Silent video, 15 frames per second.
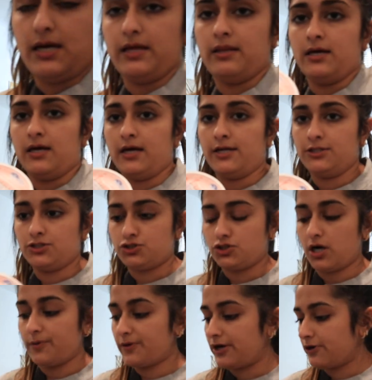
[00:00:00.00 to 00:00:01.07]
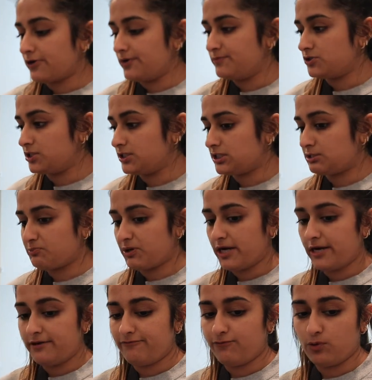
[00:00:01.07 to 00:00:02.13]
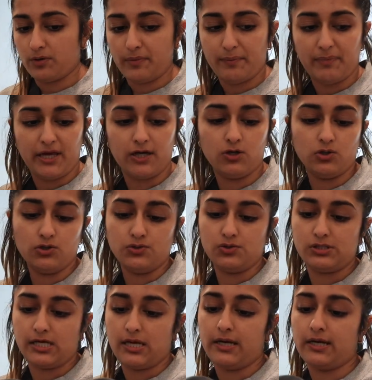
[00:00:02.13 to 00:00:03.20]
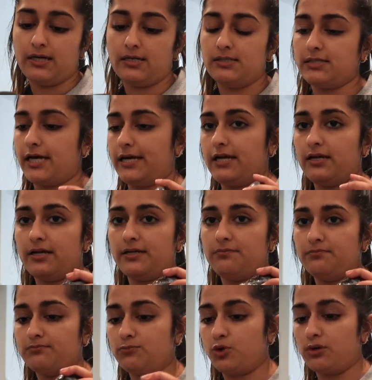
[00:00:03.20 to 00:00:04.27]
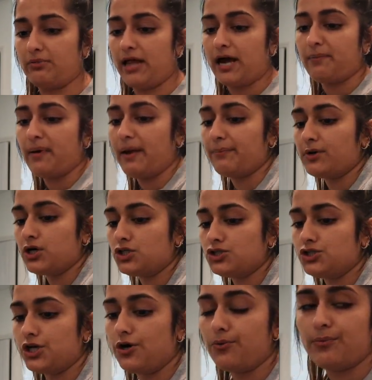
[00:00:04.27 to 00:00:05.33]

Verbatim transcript: And then strawberry cream cheese spread for my bagels, and I needed more black pepper, so